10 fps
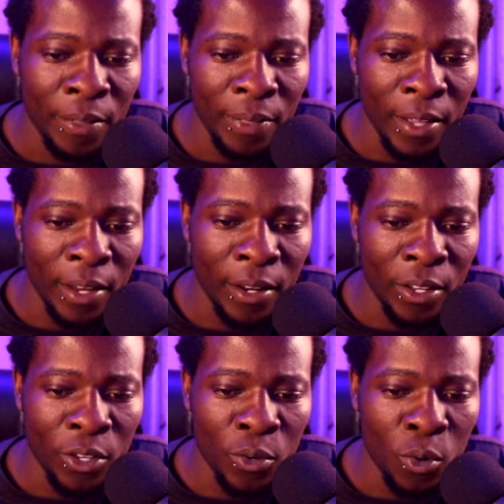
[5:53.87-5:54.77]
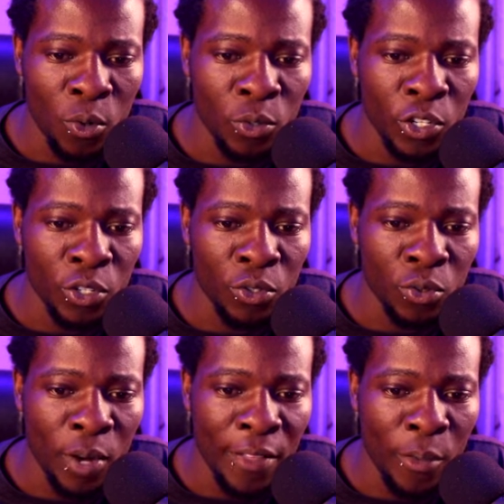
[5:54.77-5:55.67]
Then you continue to
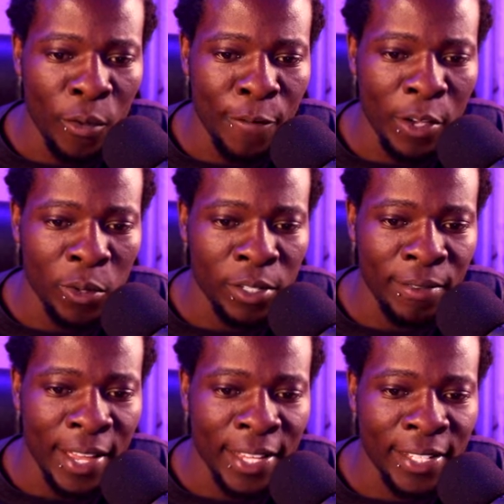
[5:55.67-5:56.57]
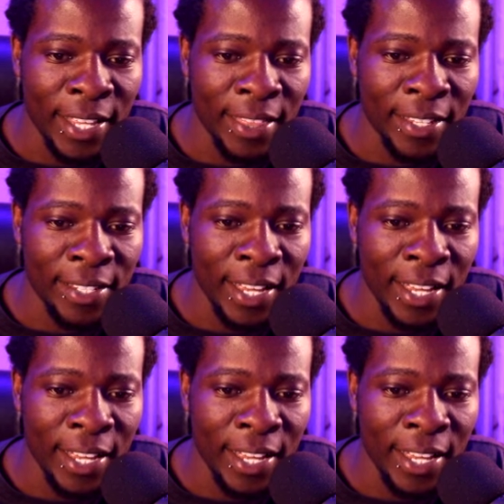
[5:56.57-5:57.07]
ride the wave, because if I extend this,